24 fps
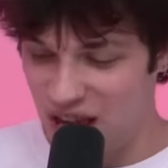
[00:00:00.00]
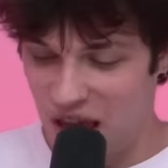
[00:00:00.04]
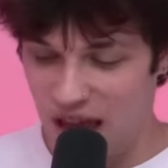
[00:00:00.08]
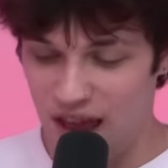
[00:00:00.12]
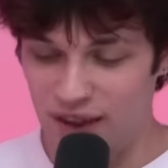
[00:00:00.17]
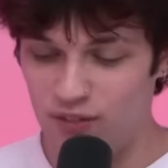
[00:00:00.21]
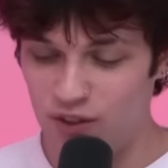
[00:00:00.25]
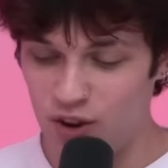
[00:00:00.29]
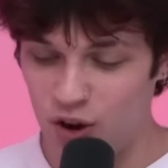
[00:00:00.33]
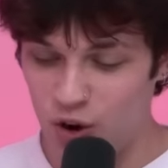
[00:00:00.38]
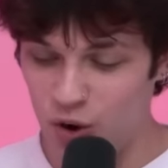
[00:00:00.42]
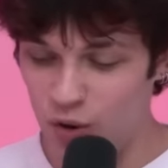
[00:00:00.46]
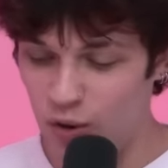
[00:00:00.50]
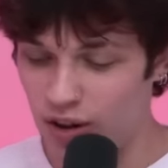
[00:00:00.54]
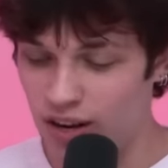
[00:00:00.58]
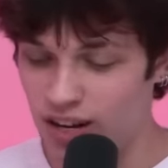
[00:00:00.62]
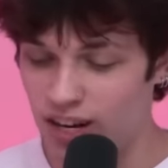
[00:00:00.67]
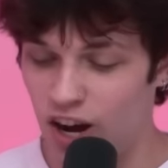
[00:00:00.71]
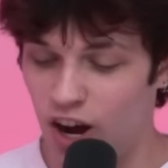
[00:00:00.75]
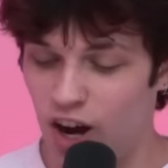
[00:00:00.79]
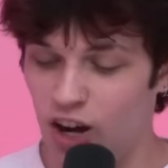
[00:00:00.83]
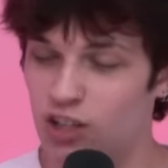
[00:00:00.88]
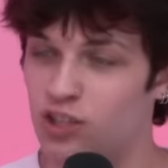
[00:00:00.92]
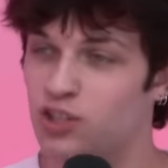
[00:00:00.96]
If you don't know what
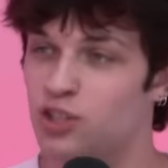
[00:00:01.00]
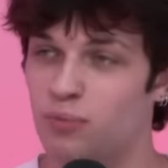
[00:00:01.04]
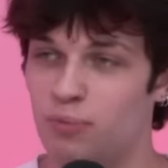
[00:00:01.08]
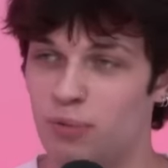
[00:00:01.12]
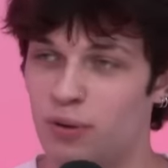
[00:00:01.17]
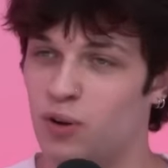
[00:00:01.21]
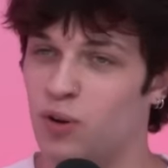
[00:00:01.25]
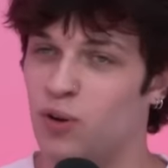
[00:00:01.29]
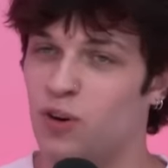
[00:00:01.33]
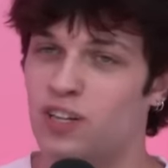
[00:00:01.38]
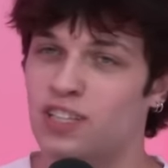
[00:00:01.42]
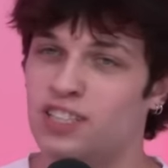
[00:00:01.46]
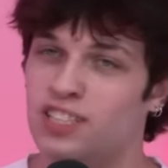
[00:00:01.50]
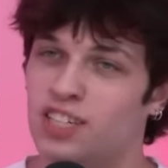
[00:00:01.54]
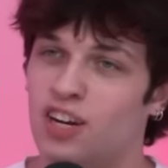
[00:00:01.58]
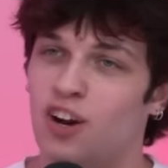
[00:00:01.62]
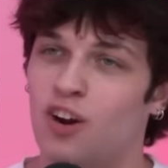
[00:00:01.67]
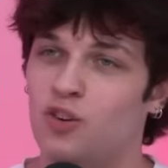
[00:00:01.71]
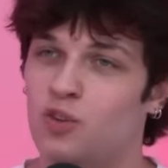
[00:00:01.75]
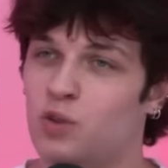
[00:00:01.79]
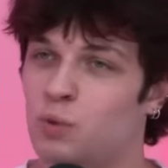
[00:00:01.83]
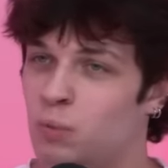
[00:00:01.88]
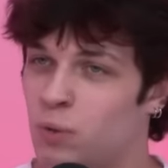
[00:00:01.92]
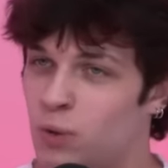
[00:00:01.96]
an entrepreneur is, an
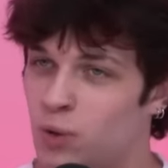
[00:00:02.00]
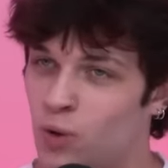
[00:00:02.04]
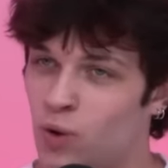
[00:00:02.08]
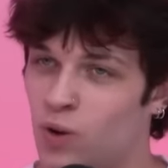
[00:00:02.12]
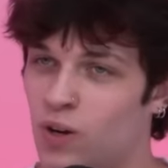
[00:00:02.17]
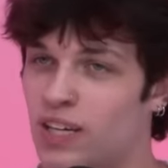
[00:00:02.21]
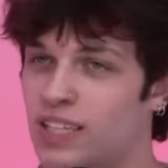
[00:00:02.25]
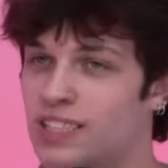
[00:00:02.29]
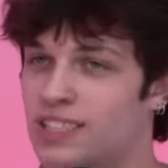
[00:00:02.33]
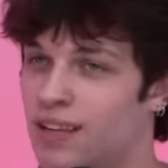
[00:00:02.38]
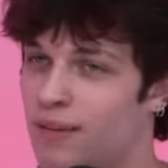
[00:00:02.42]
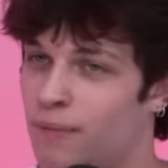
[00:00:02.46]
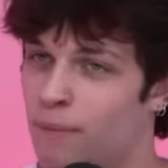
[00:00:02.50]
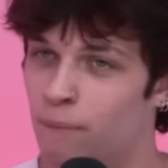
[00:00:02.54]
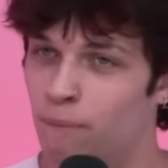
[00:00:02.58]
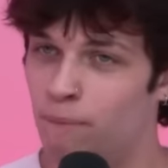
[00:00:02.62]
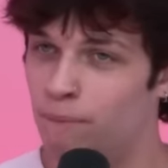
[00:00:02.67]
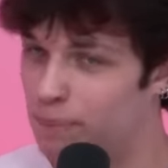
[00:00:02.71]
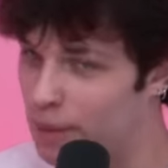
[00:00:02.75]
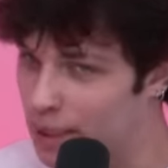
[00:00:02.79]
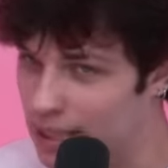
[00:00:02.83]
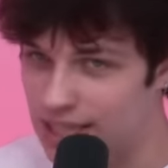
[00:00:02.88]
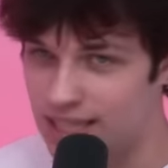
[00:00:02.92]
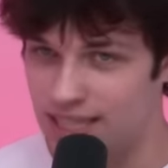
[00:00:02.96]
entrepreneur is a
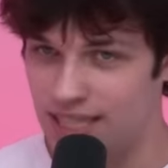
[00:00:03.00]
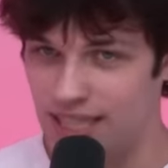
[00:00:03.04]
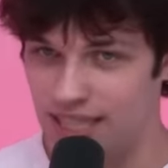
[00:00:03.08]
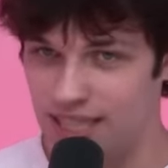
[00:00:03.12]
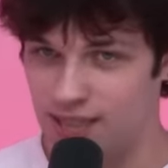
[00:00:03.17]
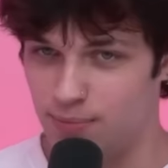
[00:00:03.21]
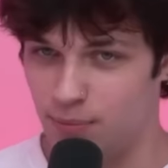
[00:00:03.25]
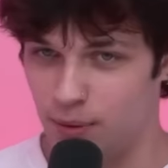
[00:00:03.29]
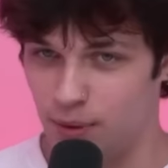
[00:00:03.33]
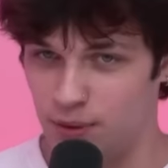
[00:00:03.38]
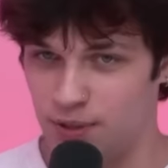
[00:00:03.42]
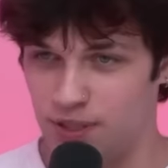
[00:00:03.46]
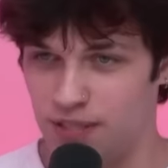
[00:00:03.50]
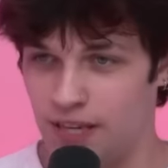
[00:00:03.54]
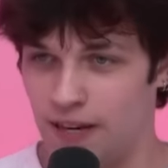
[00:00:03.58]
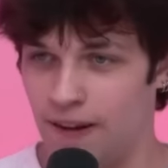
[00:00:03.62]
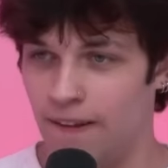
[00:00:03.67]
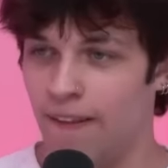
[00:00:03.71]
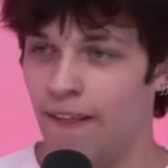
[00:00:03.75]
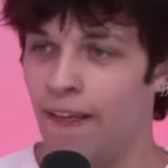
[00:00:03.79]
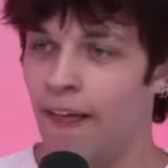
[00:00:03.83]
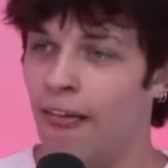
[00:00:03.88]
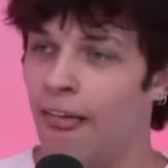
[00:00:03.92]
business person.